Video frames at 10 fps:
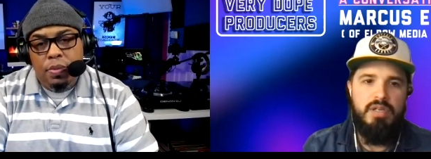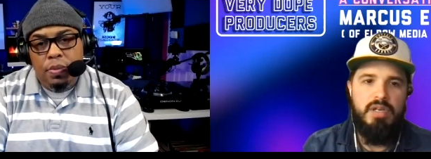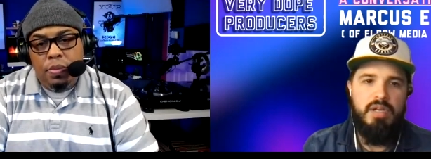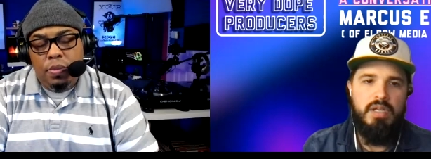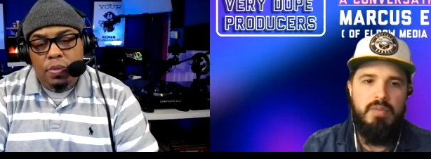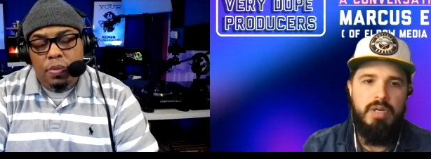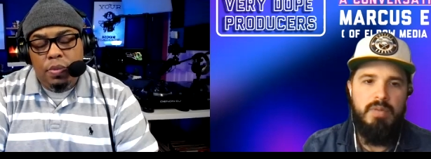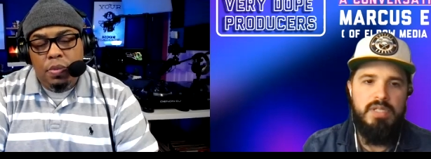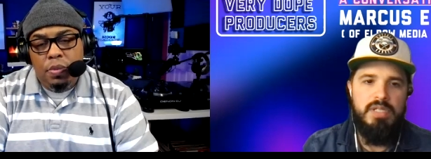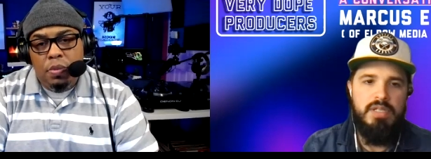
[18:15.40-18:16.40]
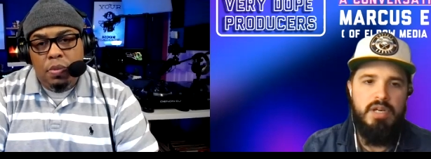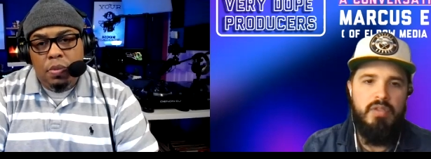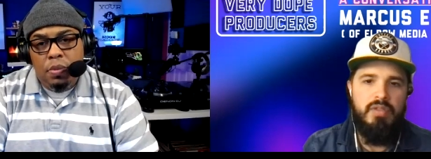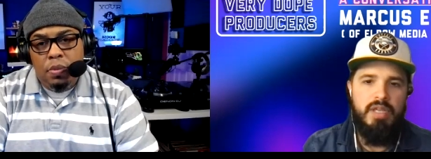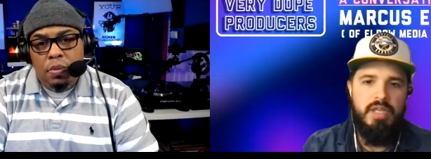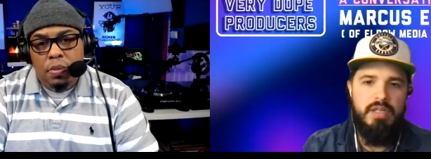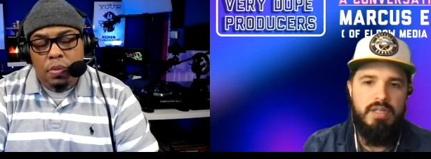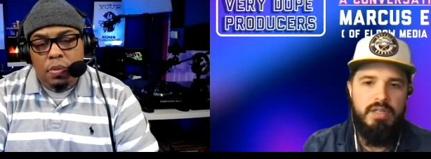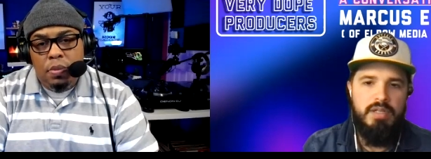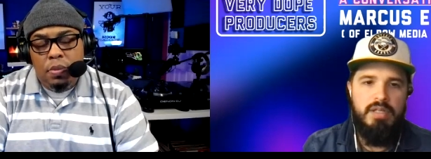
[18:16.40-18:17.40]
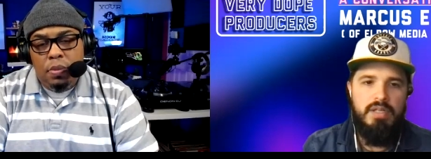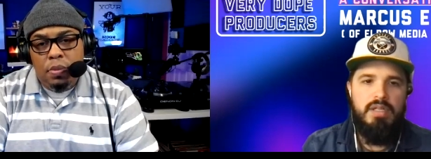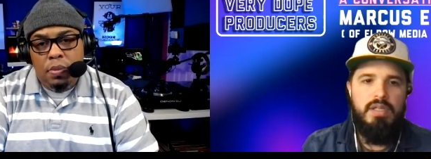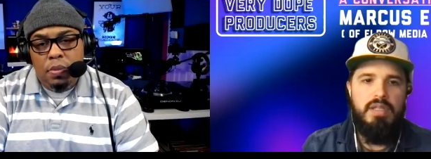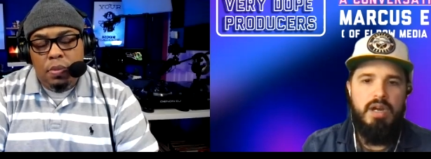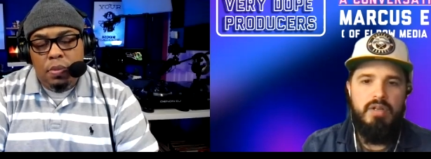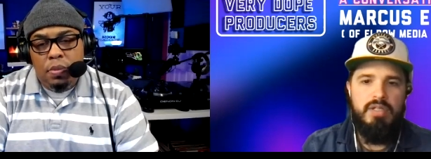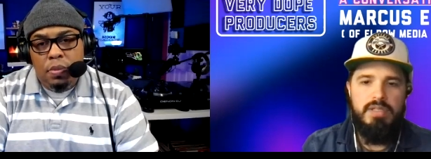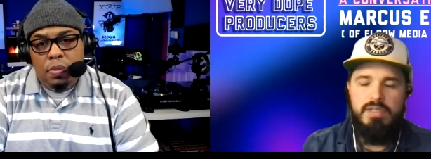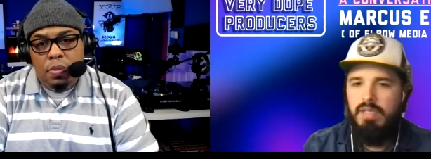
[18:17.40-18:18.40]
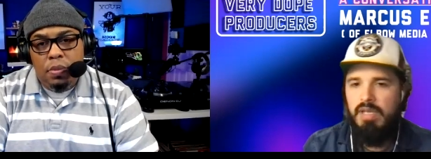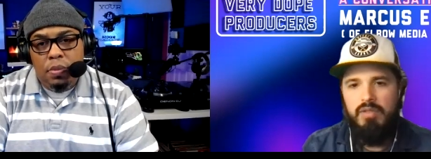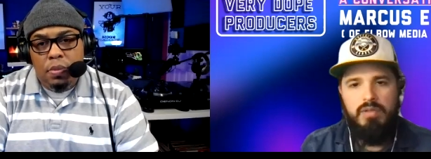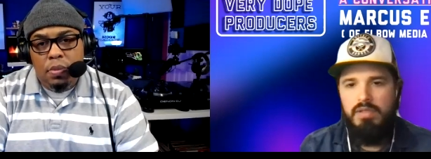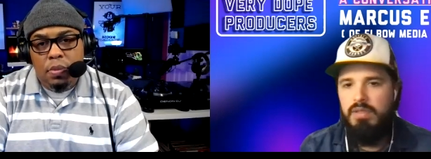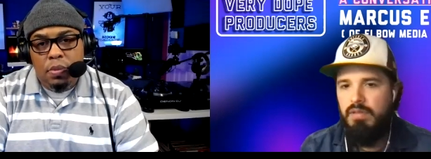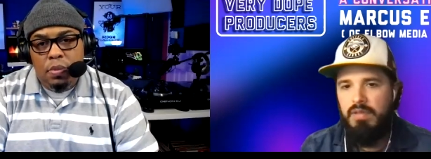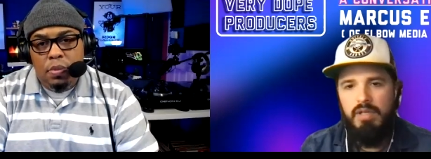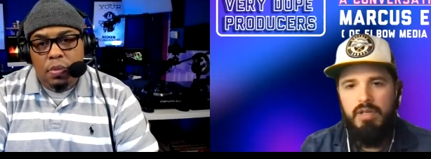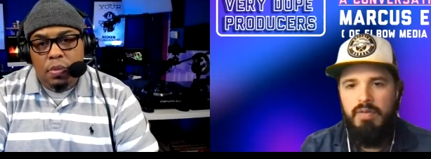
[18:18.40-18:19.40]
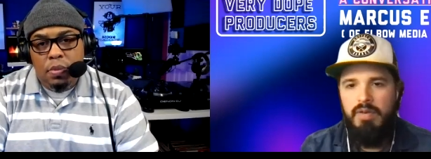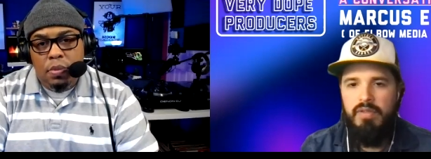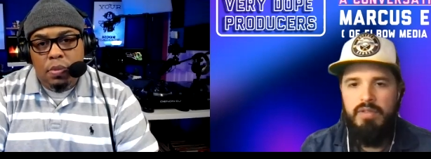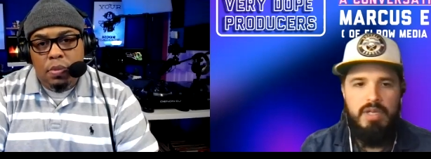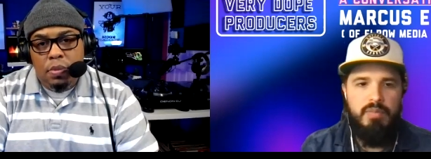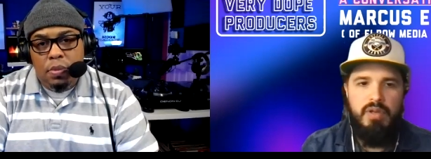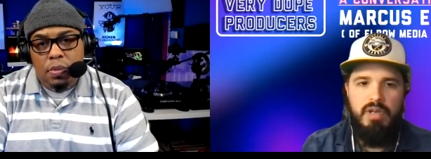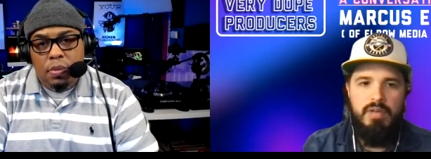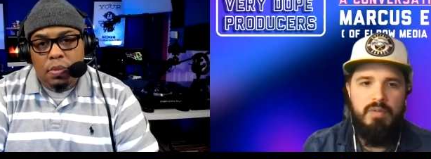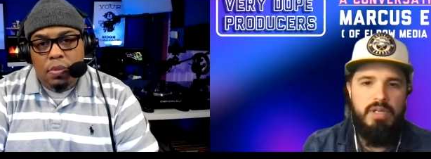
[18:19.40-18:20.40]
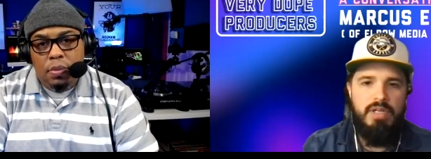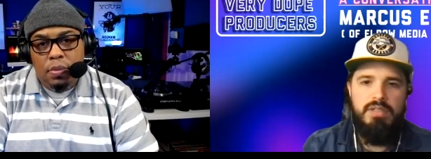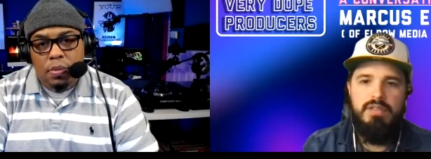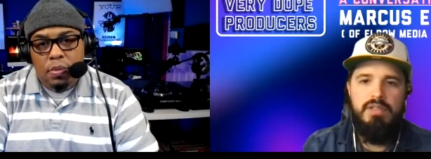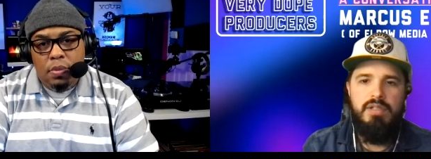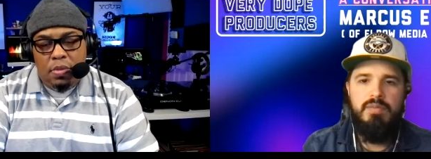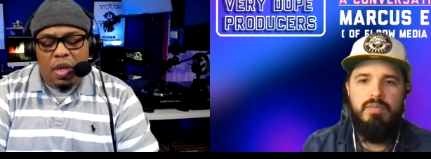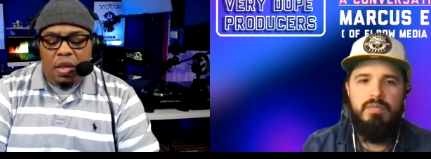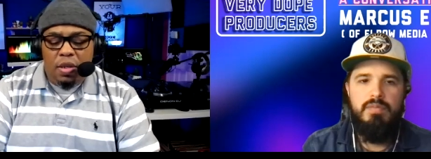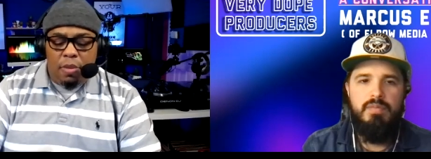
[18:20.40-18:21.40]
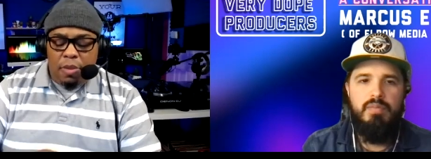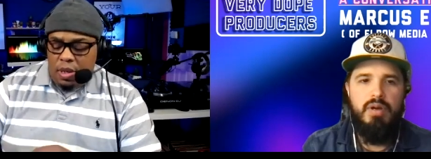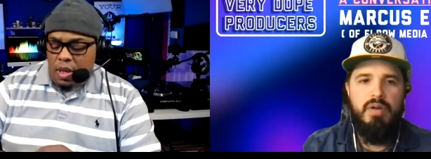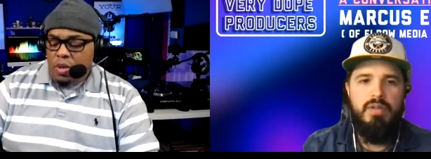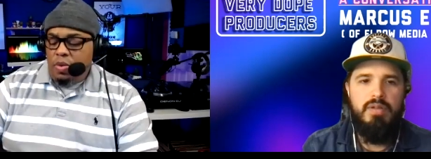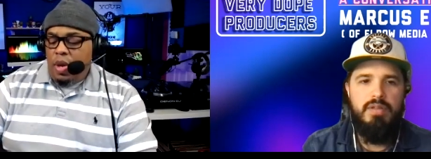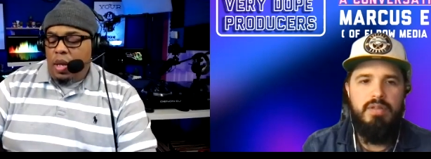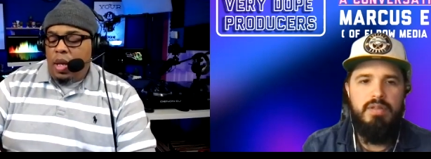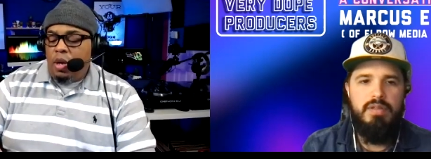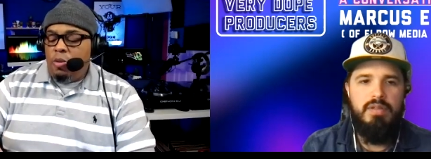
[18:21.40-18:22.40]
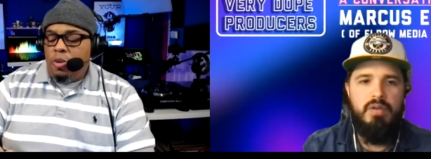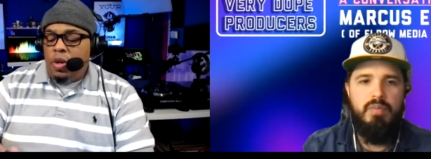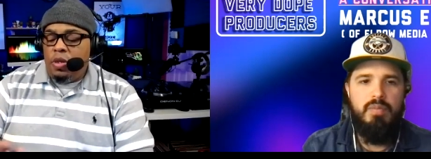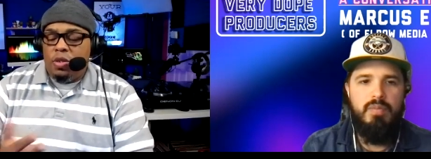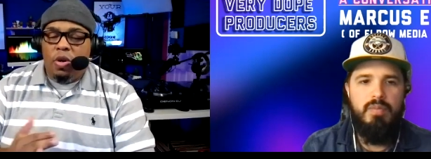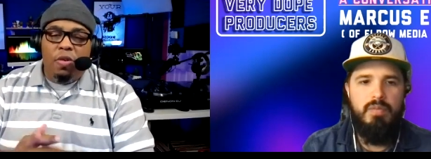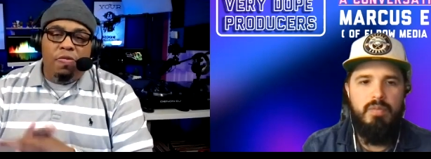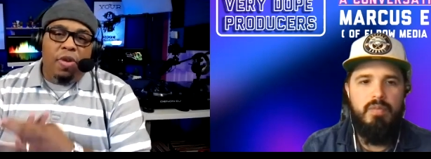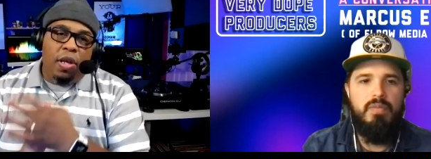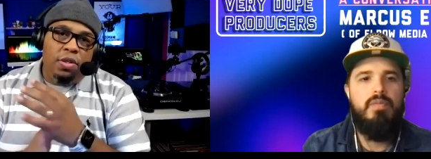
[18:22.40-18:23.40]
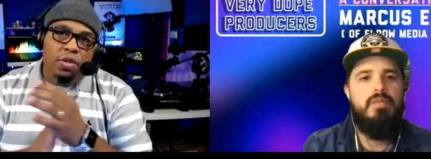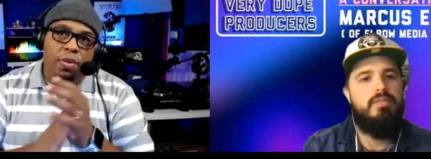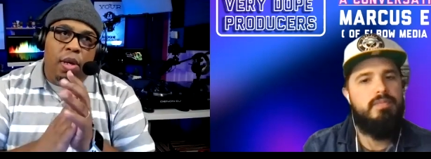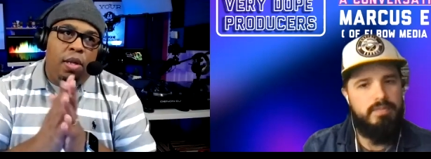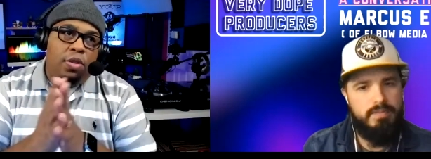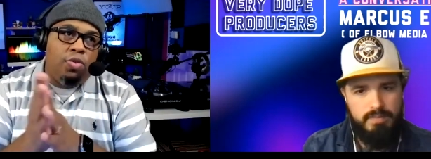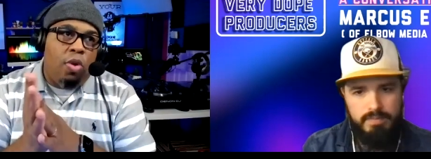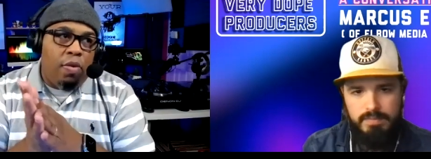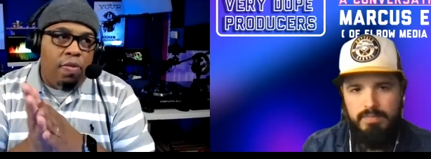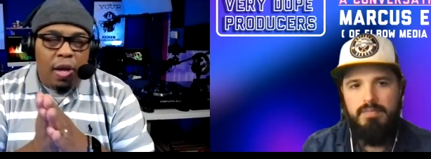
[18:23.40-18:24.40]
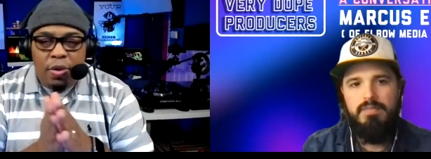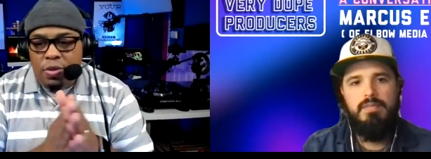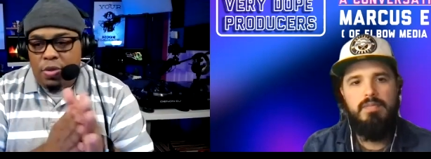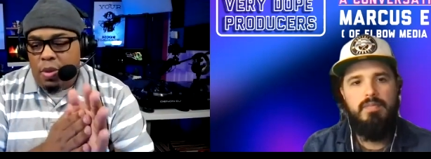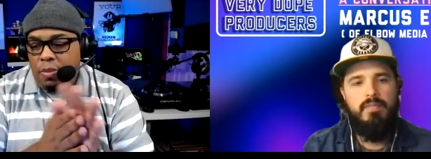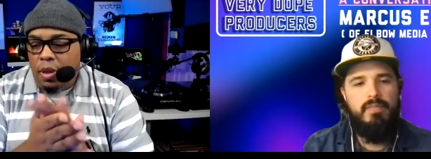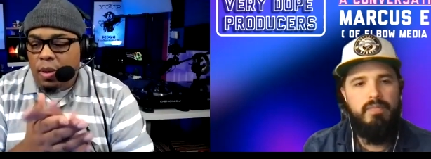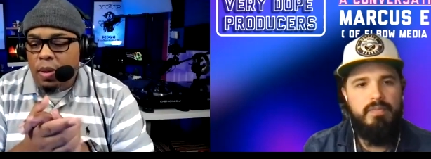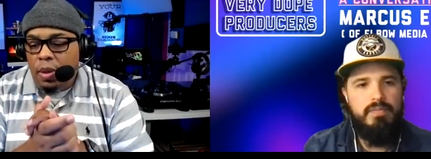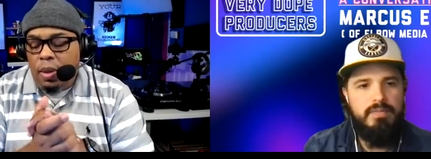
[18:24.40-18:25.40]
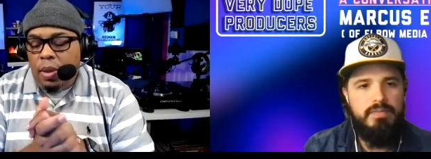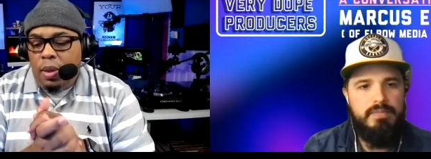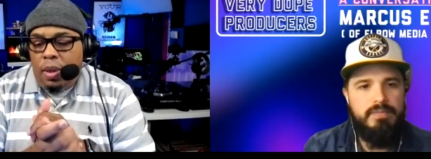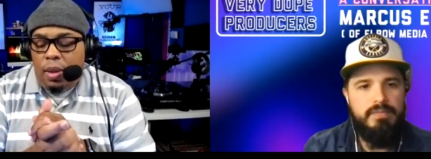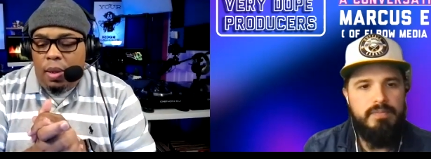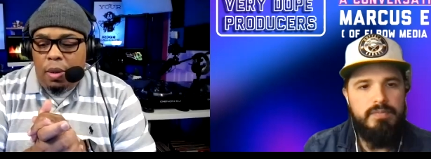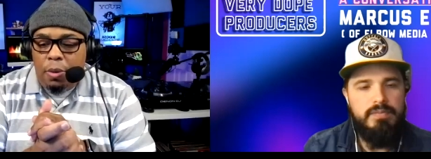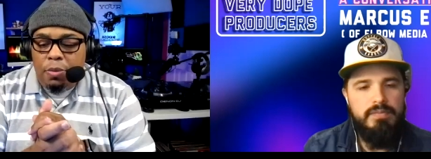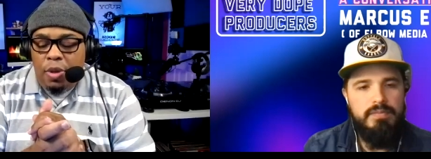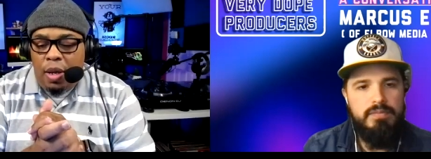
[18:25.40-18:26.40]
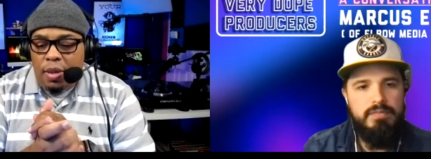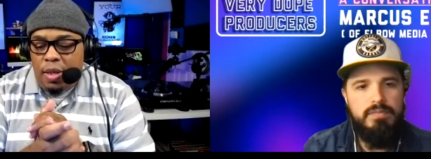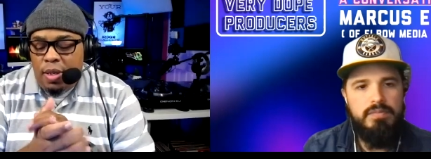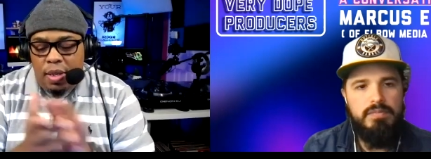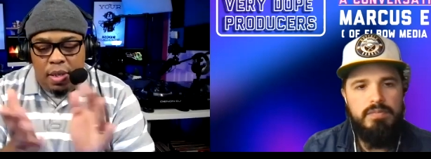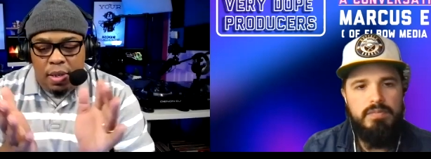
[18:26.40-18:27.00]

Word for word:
Speaker 1: uh, hip hop scene other than the artists that you could think of off the top of your head, right? You know, yeah,
Speaker 2: I mean, yeah, you had Geto you Boys, Scarface, you had Suave House. I mean, um, yeah, Keke and